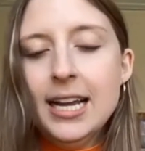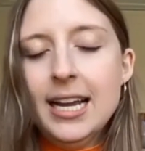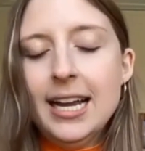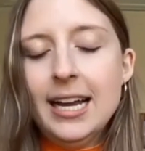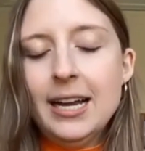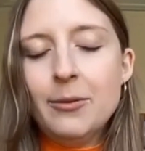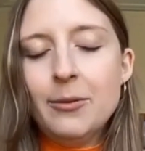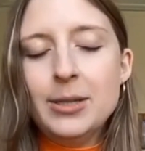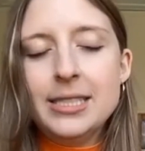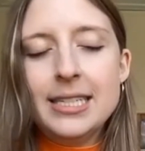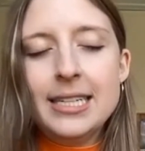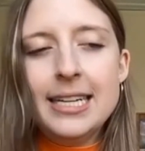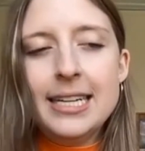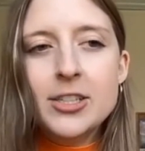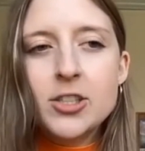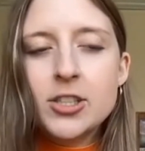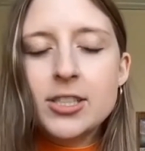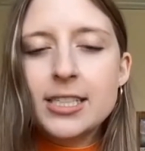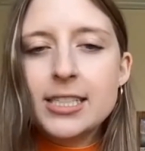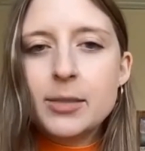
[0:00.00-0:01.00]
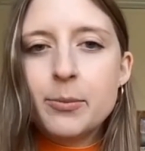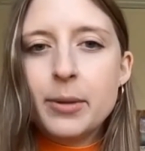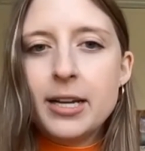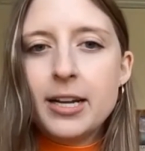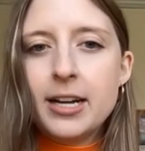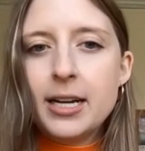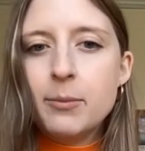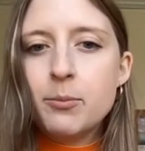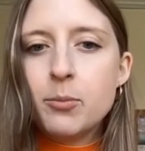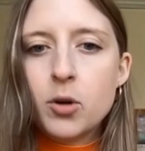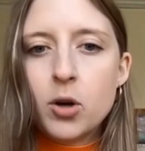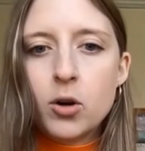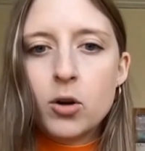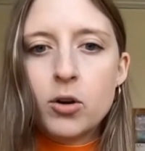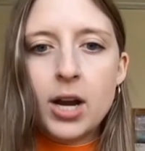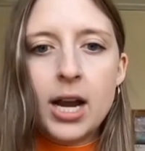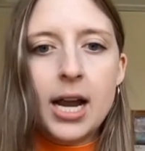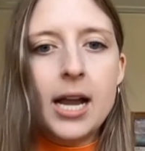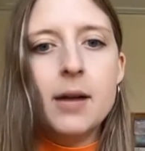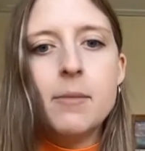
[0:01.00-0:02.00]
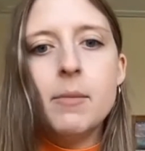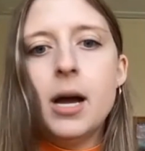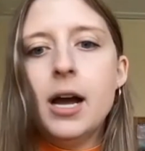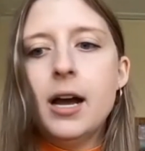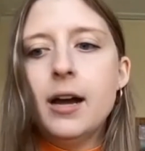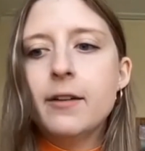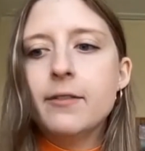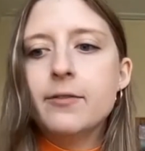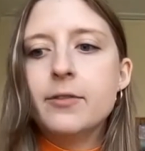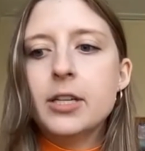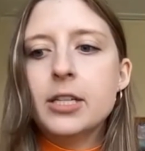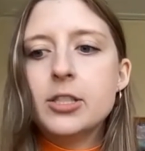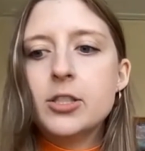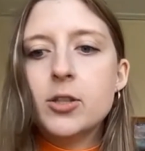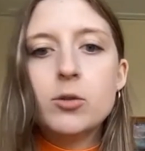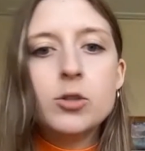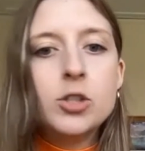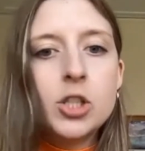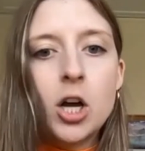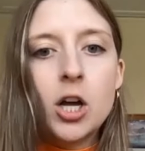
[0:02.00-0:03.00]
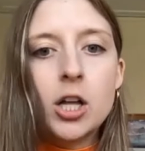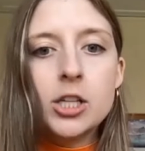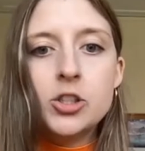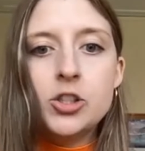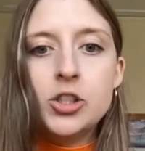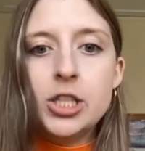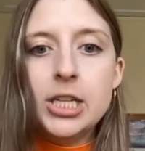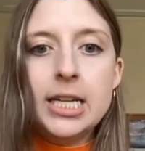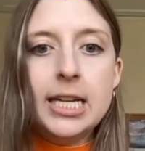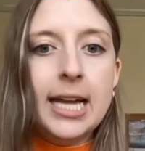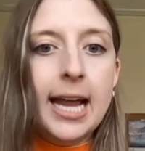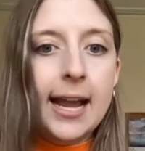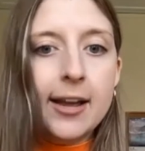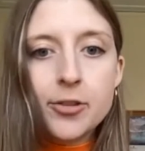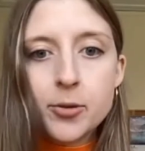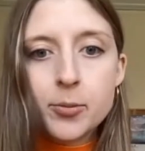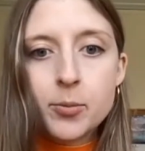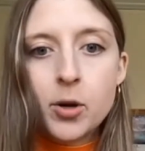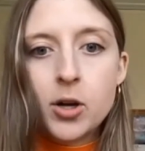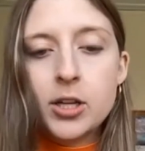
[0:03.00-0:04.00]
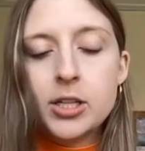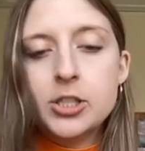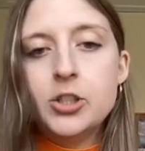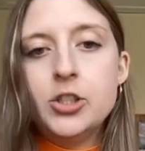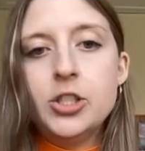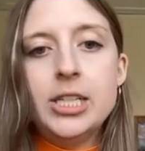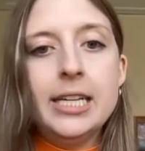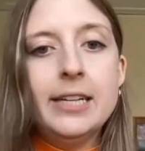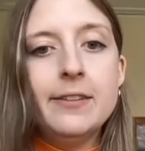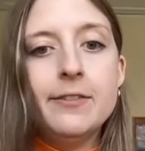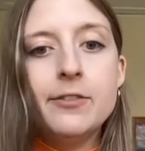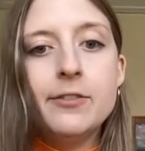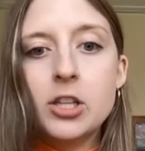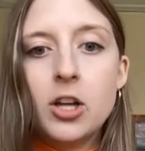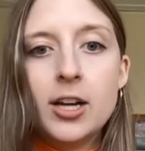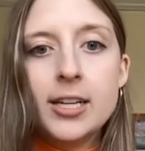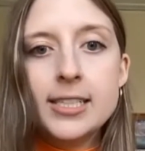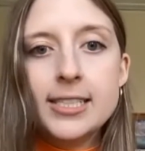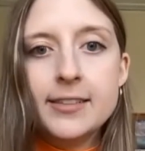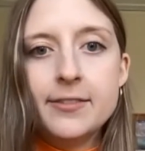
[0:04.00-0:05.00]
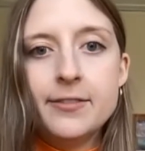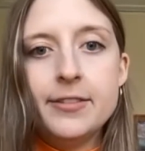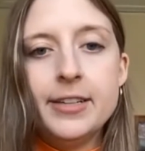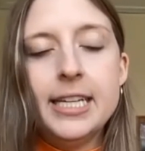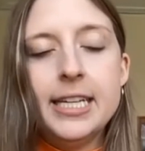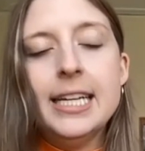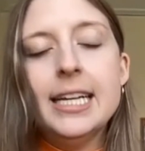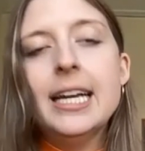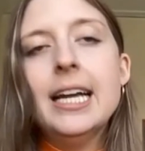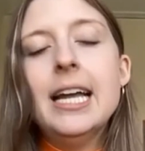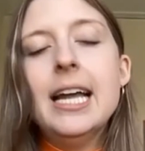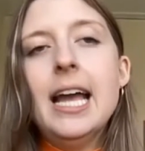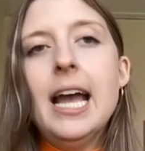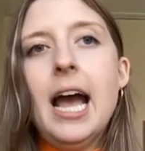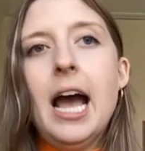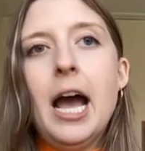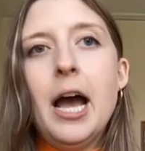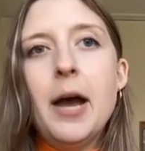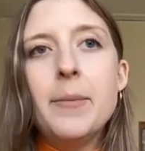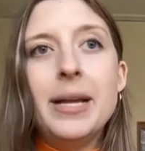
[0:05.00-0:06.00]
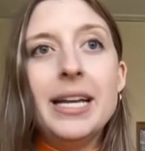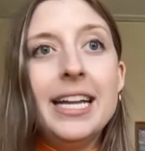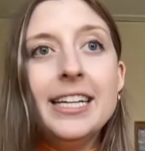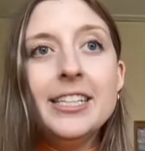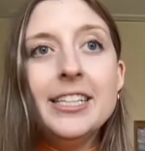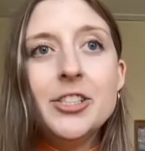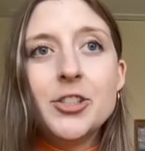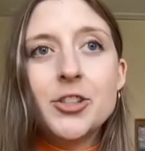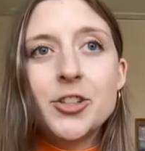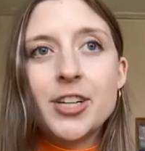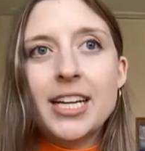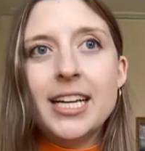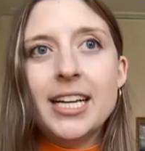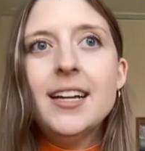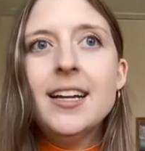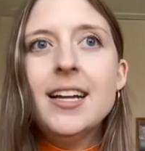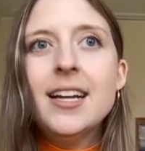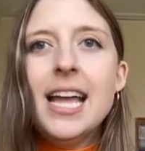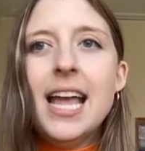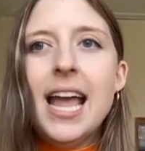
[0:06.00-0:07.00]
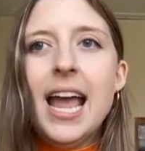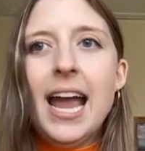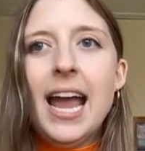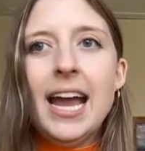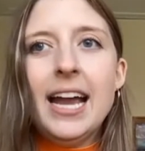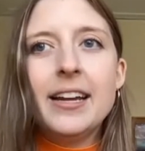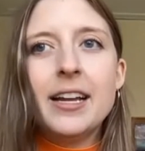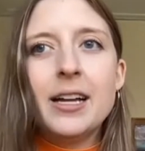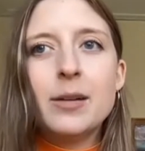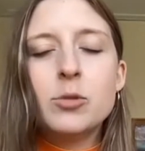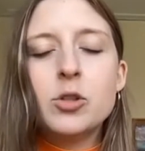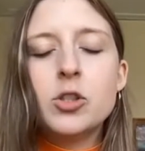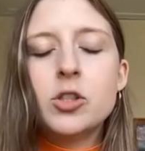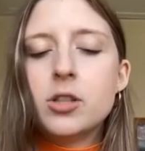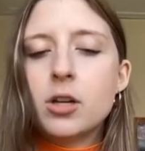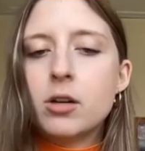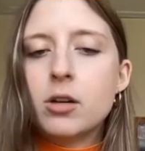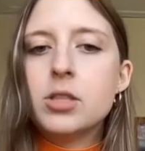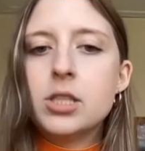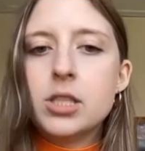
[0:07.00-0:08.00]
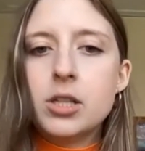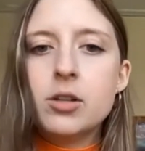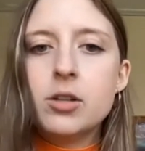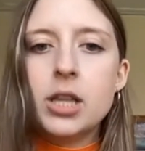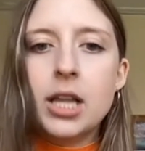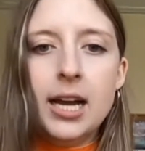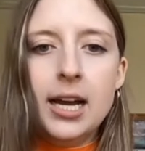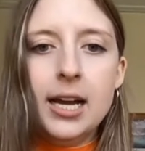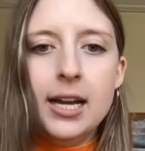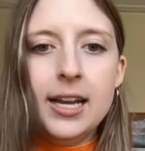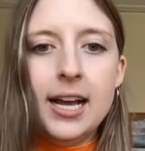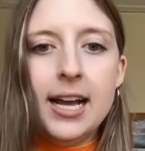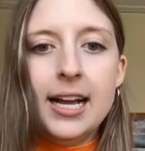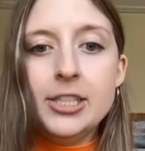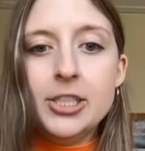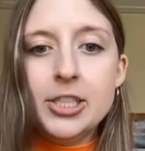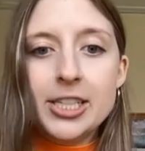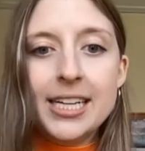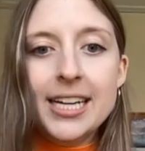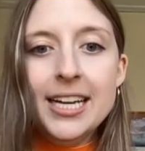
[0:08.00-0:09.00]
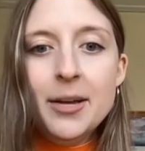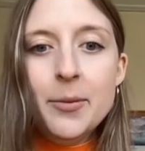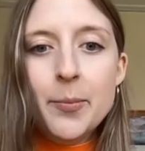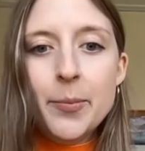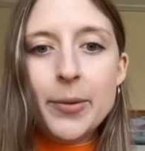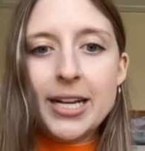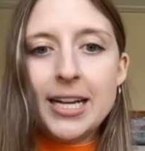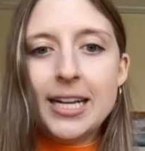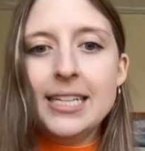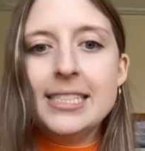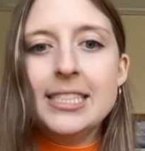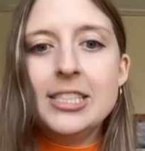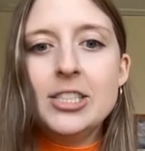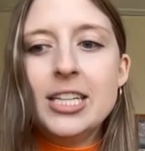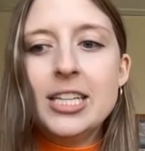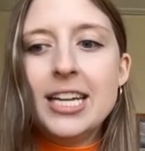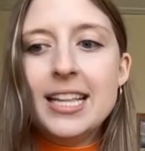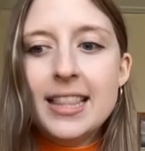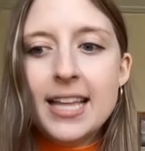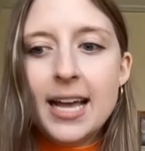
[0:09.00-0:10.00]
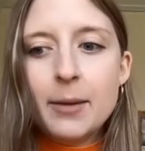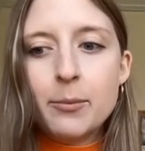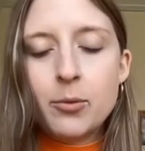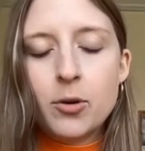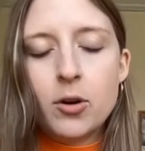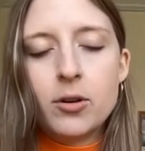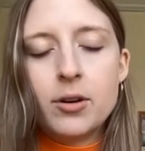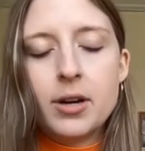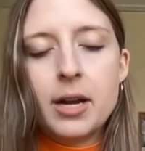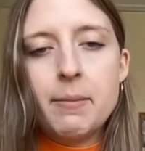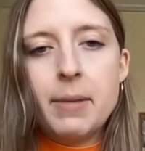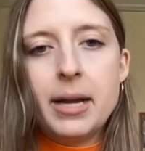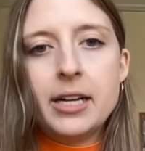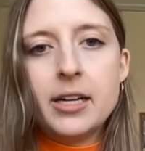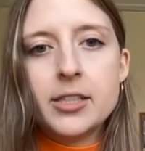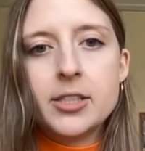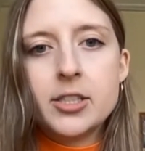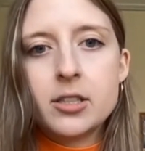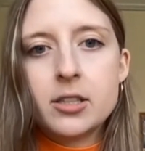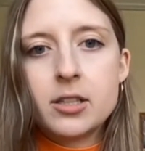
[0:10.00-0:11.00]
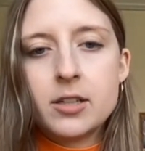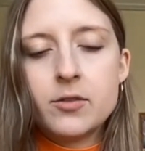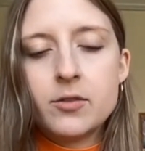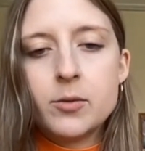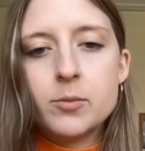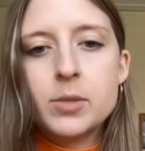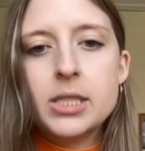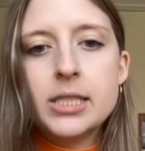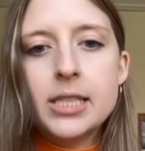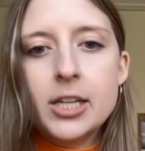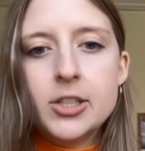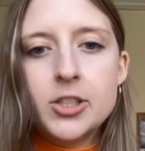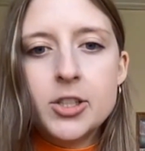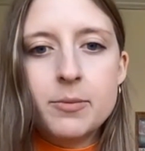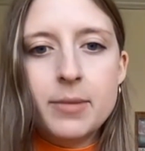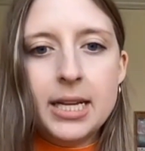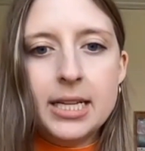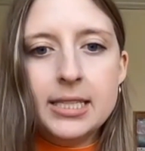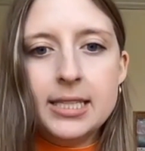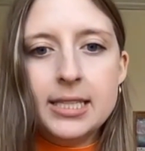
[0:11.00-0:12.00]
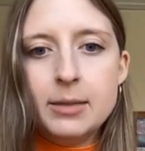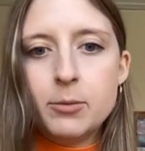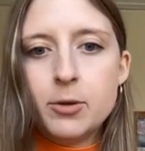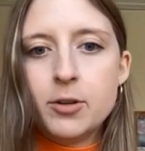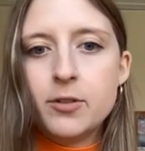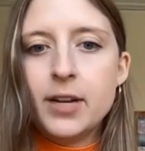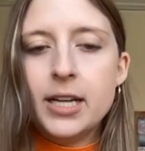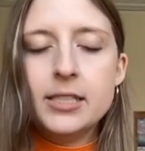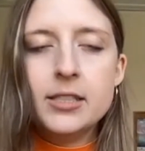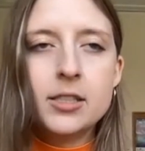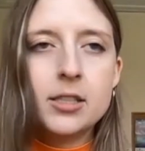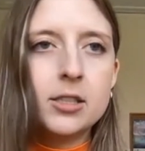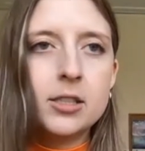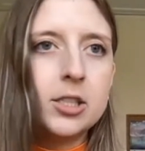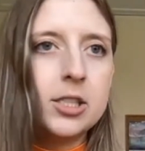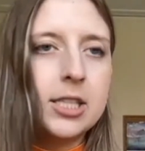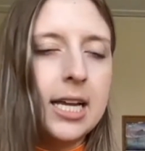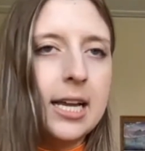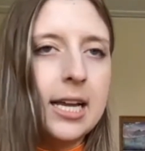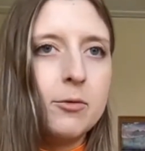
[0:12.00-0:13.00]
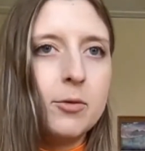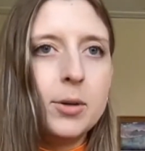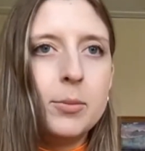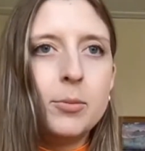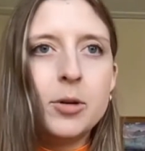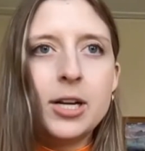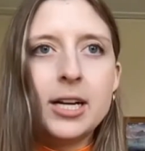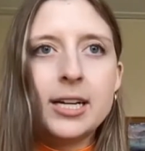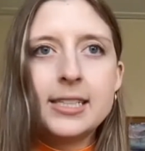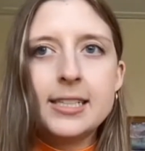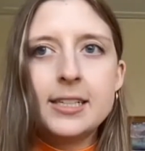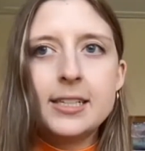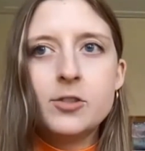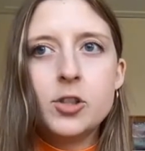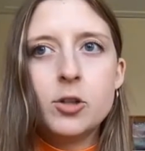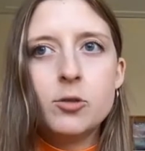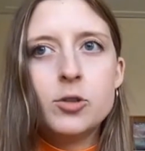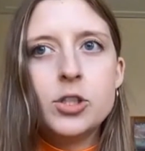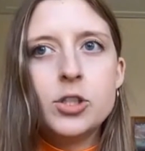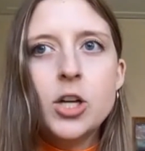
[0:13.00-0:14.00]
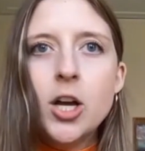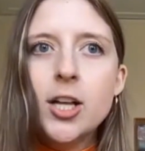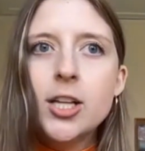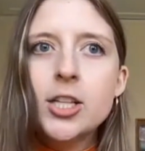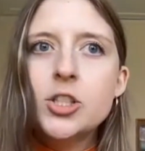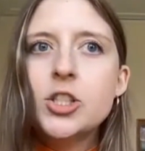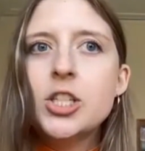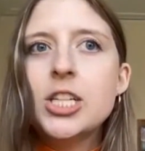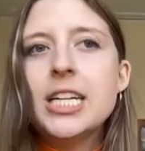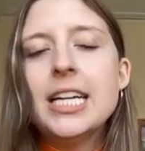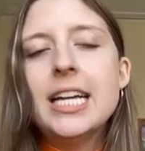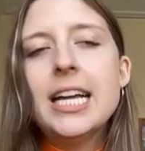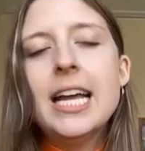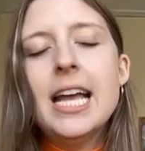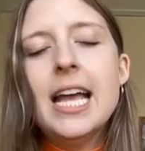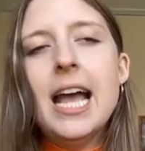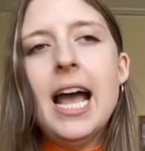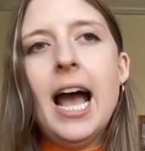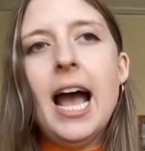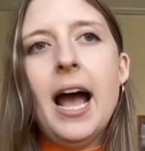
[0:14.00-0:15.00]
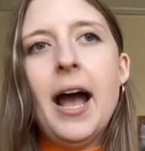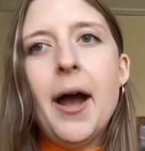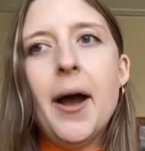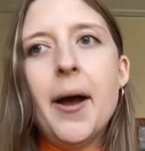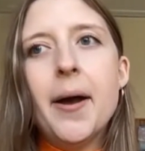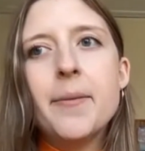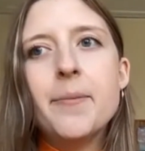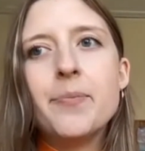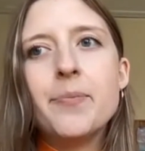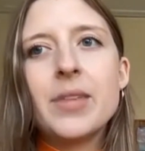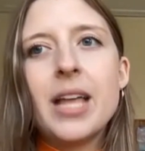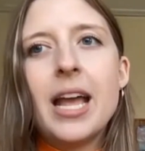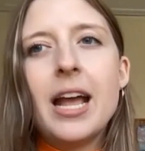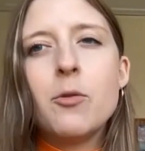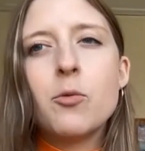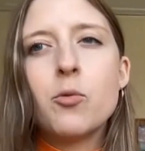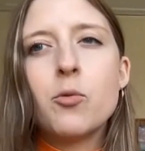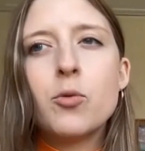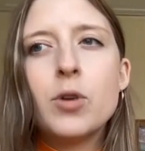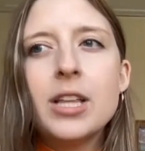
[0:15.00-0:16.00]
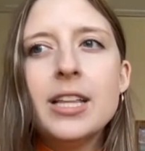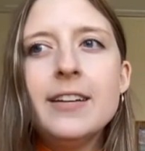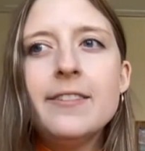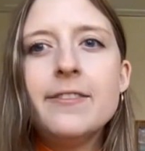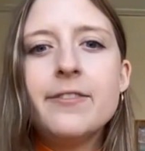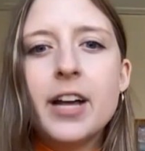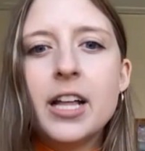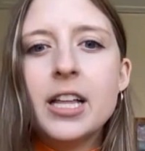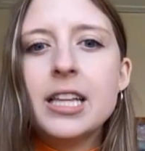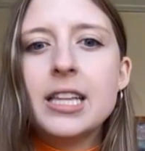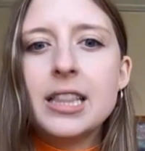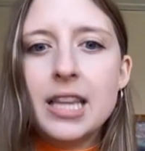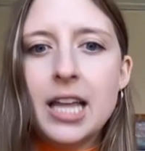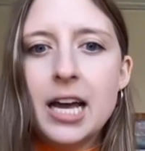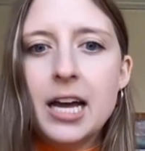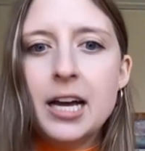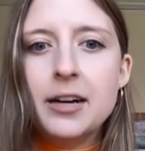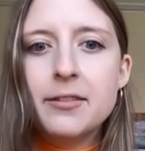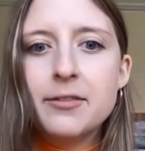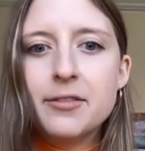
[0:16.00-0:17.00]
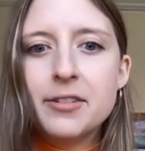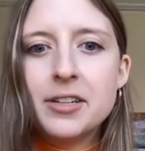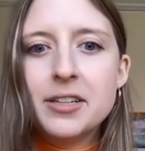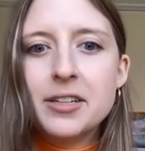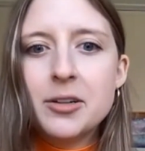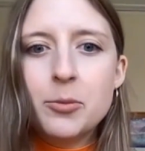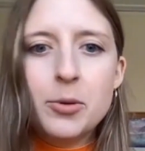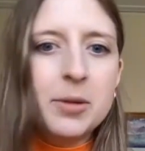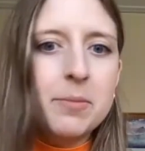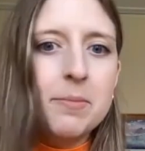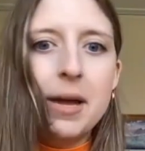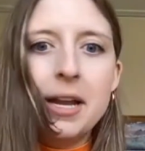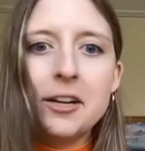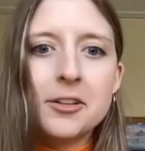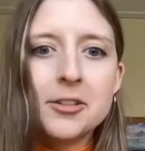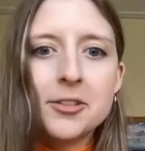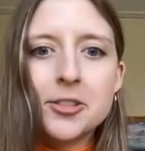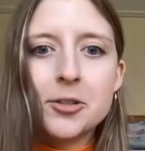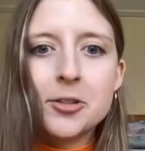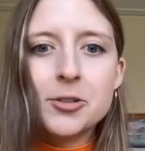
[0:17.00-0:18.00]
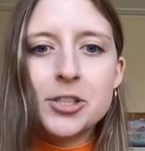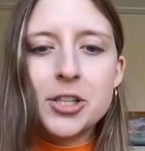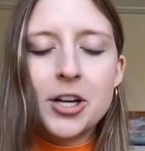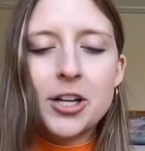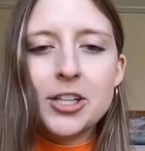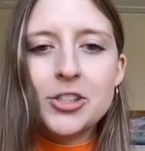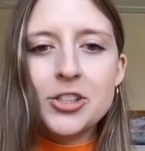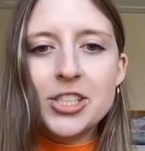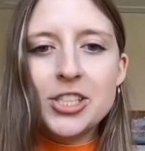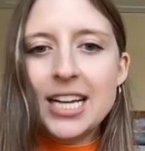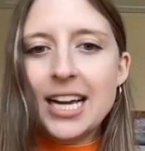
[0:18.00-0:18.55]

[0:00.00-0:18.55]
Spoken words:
It was an interdisciplinary program of sociology, anthropology, philosophy, and history. And I'm so, so glad I took it, because in that program, I got to learn from such amazing professors in reproductive sociology, and really fell in love with medical sociology.